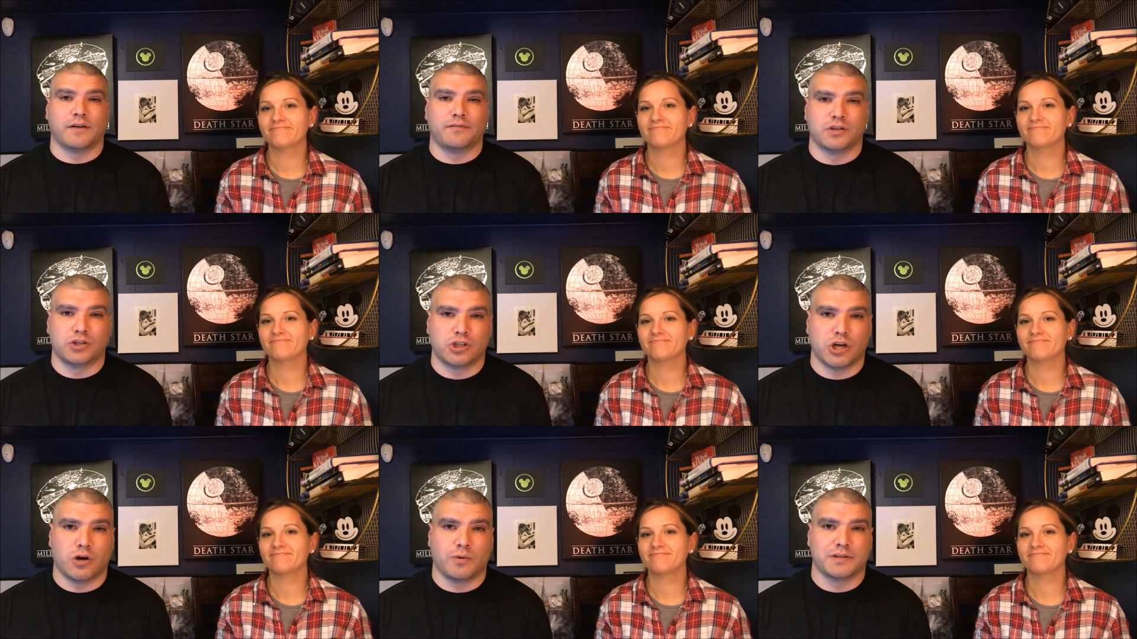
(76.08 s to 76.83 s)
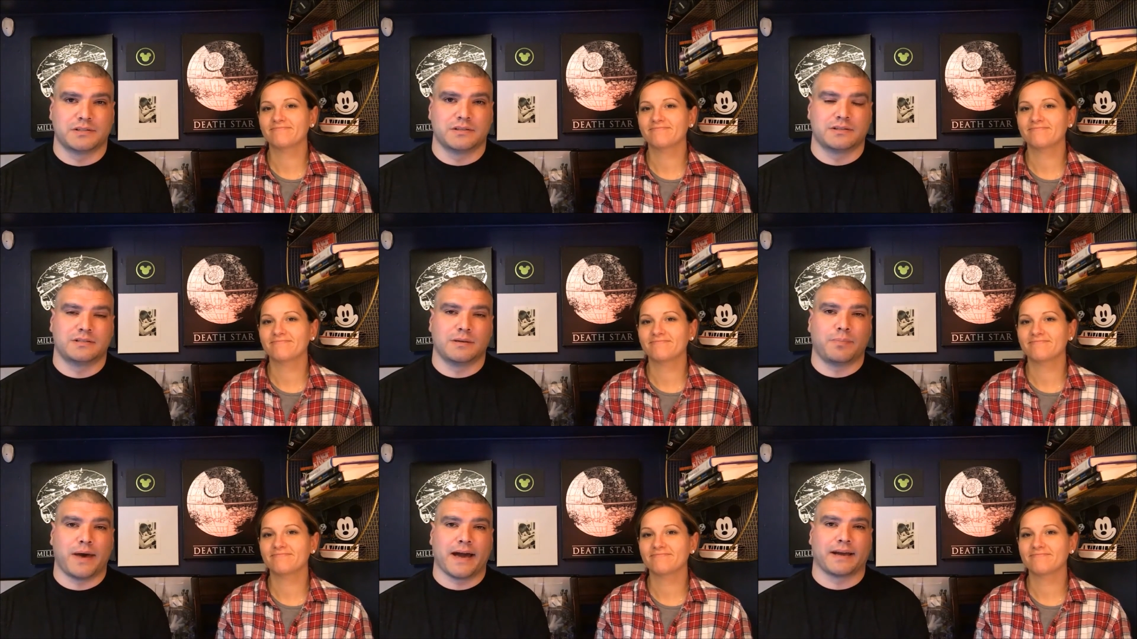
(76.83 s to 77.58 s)
Speaker 1: of the show is to
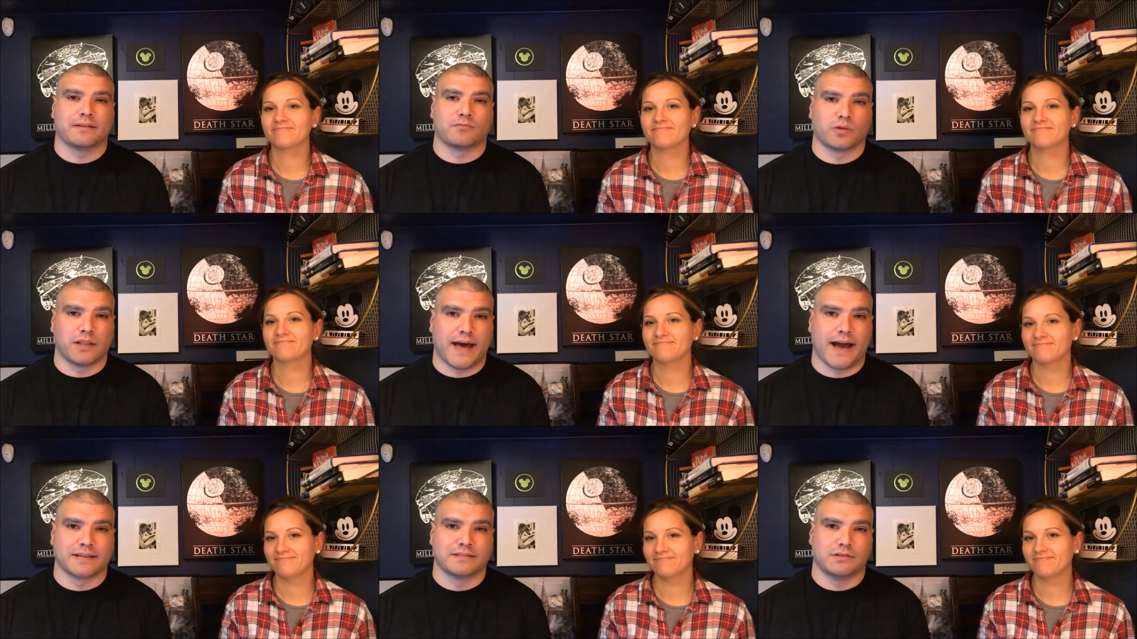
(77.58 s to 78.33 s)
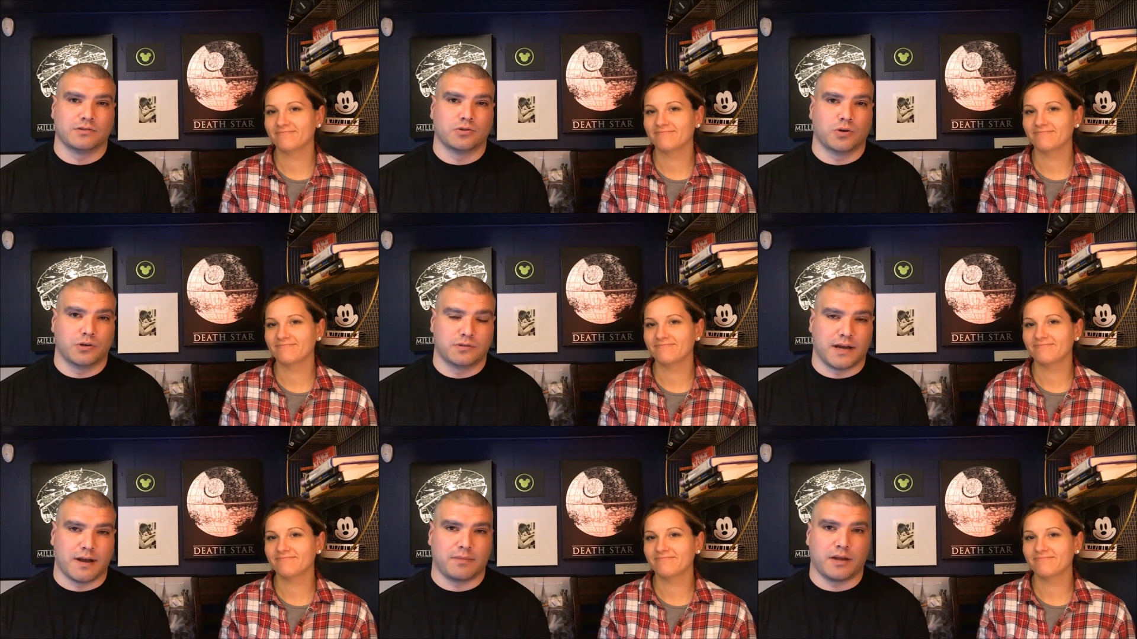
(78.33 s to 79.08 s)
sit back and relax and enjoy your
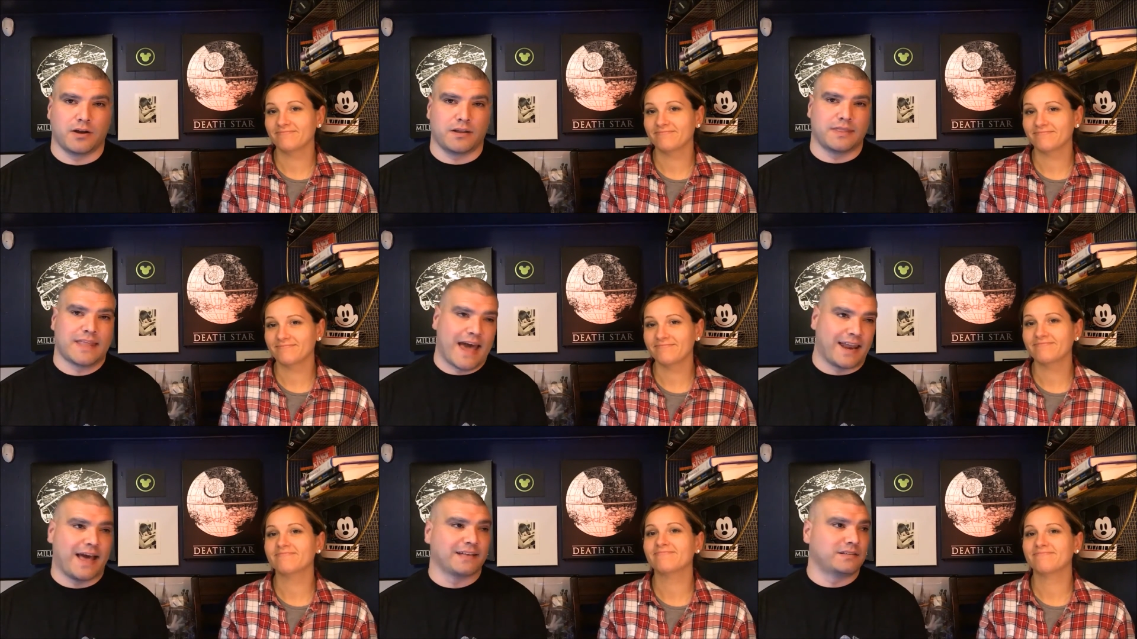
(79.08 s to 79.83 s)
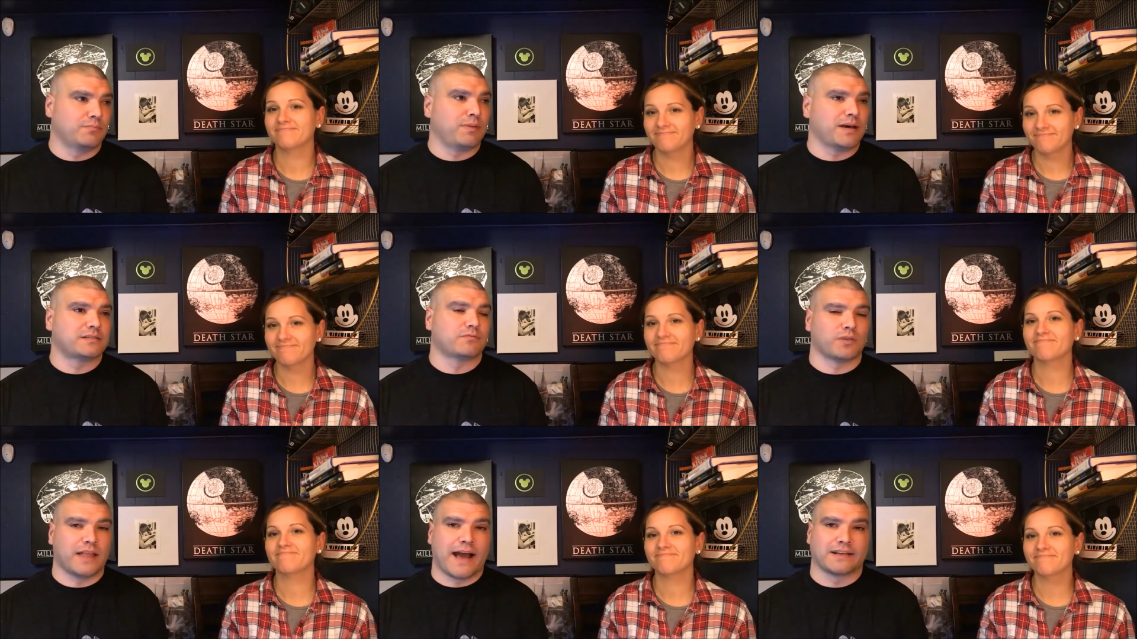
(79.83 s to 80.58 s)
time there. And that has the best
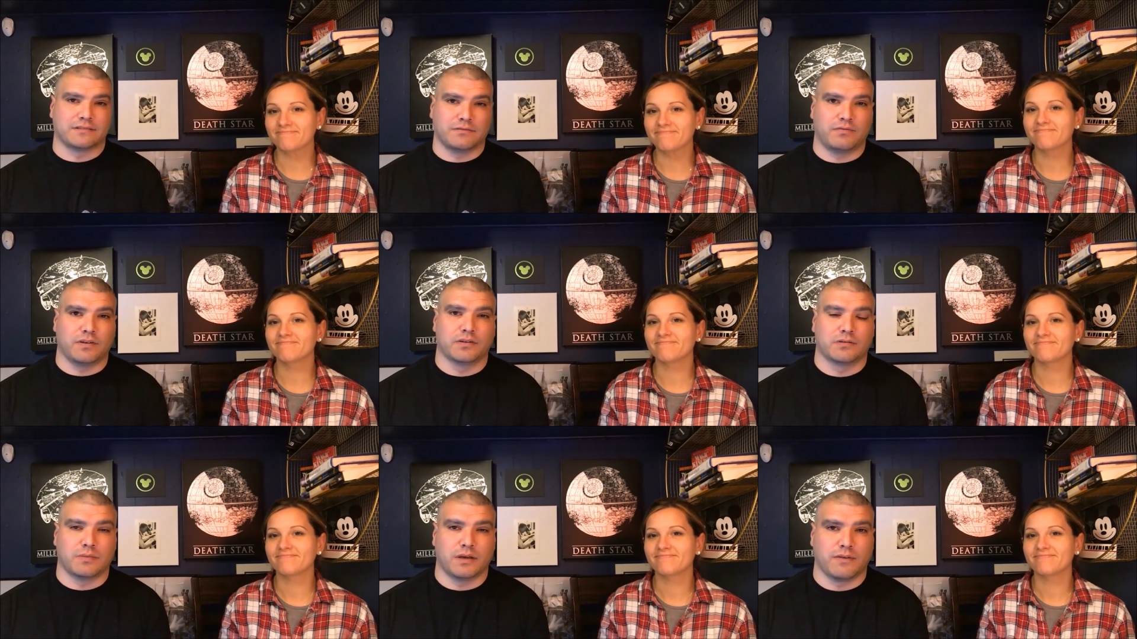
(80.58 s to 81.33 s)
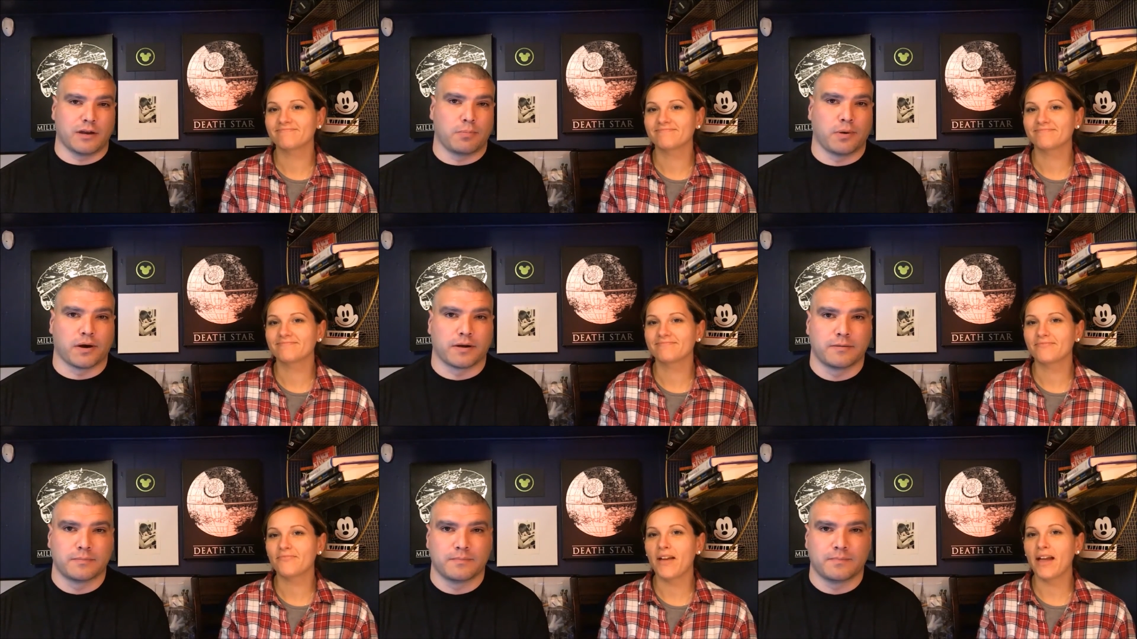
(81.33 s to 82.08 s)
relaxing feel to me of any park.
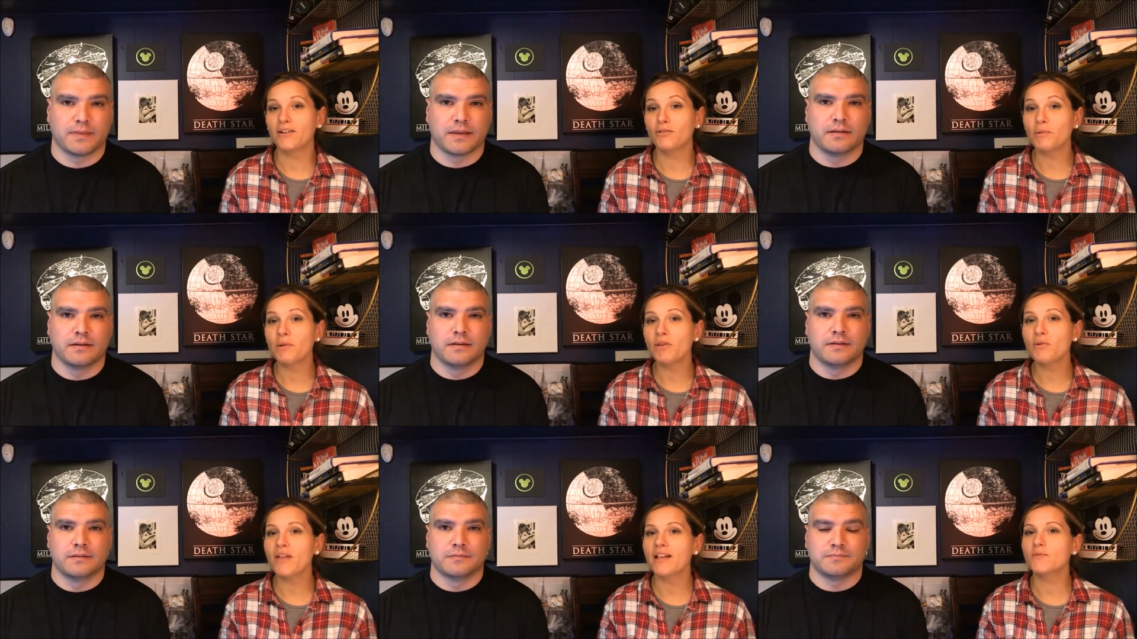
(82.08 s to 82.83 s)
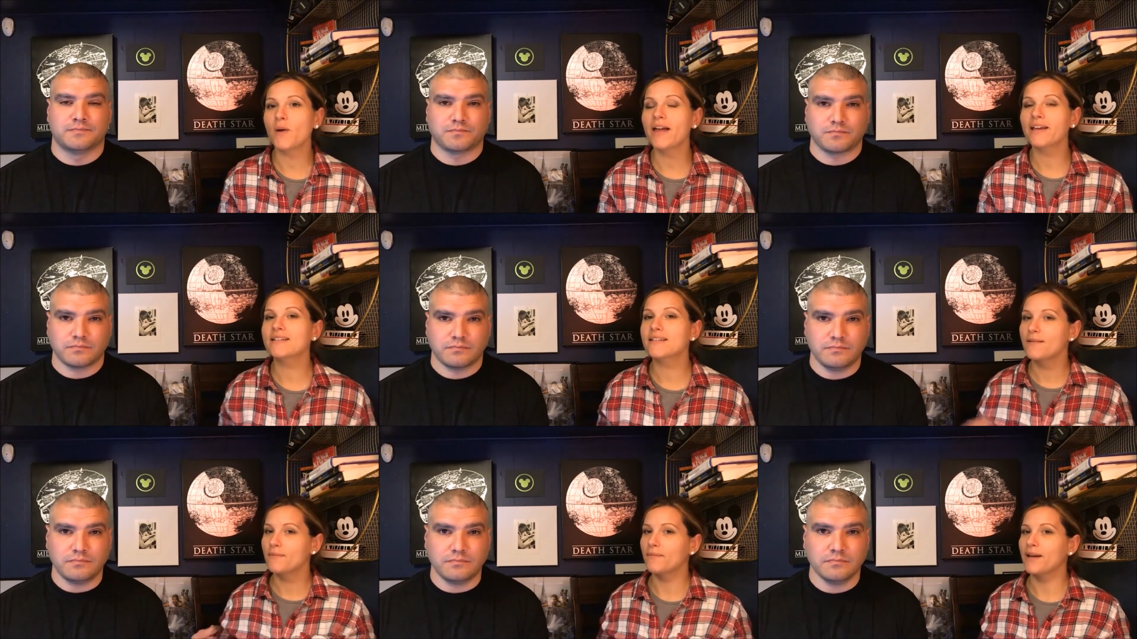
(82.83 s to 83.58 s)
Speaker 2: I agree with you. That's why it's
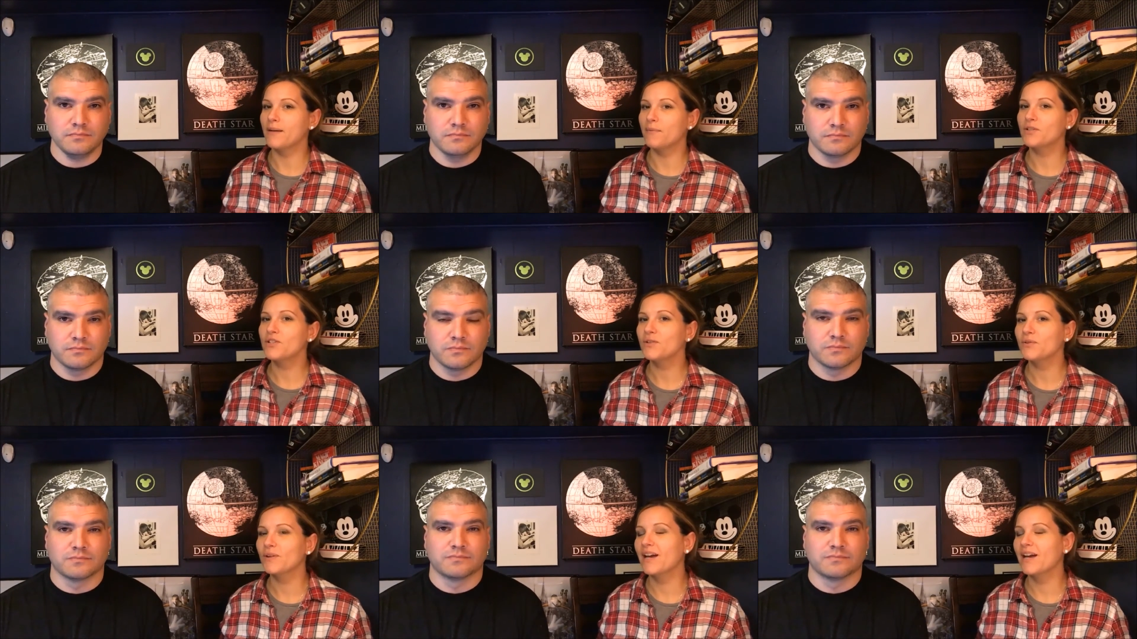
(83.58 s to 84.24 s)
my number two.